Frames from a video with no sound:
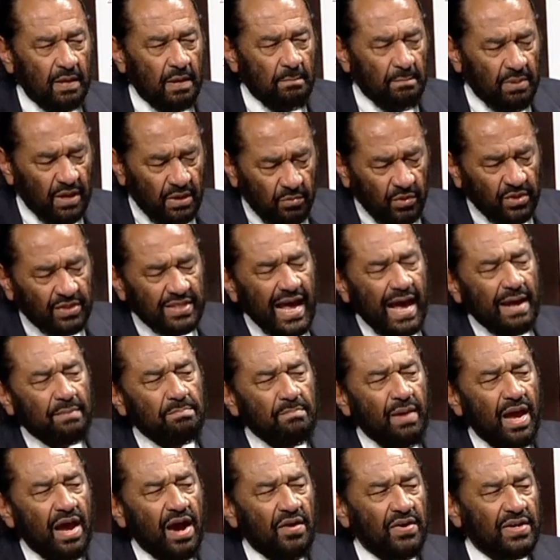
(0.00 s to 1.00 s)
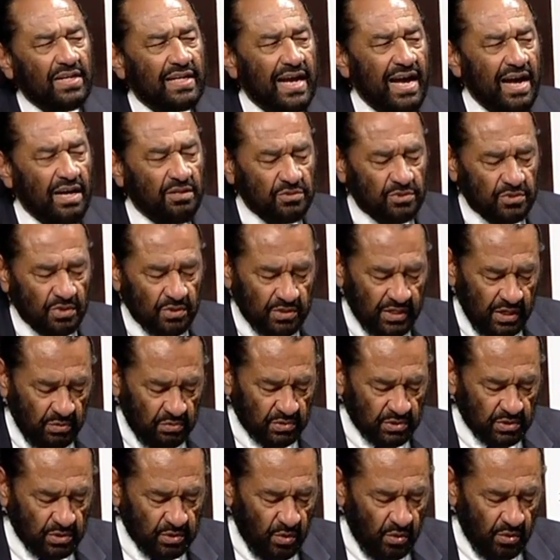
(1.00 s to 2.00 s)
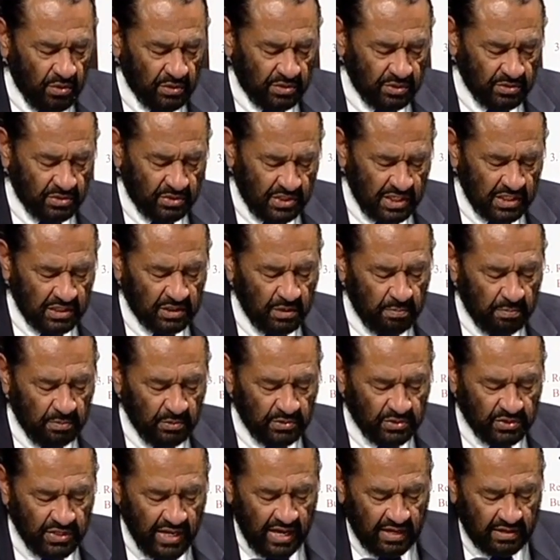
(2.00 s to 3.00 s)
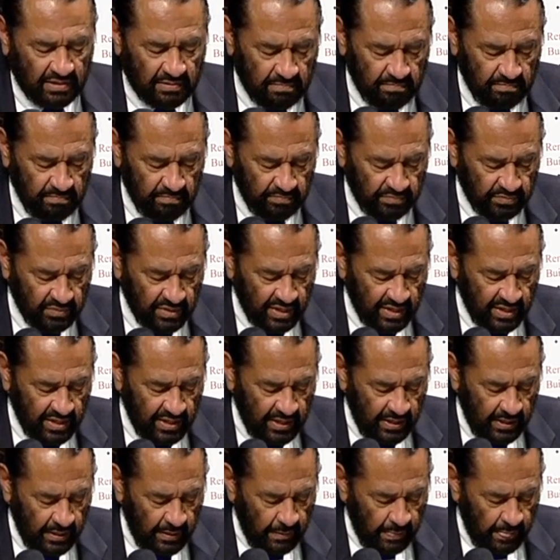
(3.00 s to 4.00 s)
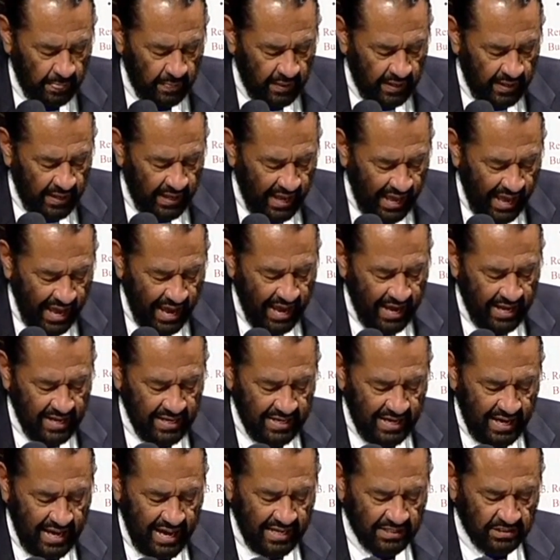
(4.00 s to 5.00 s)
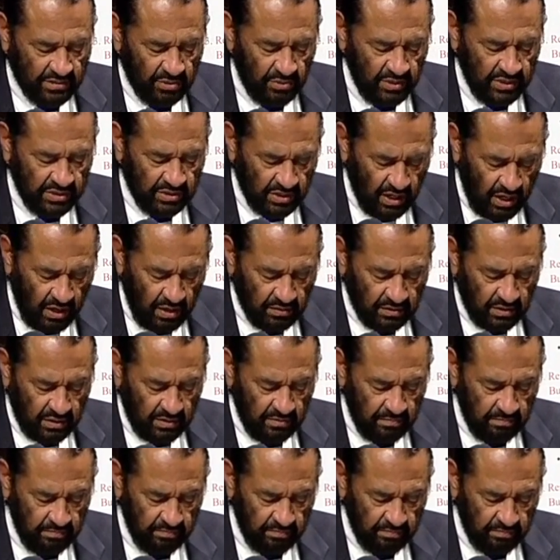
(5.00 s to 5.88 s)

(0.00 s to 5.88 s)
But with that mayor and council, it was lowered to 60%. And as a result,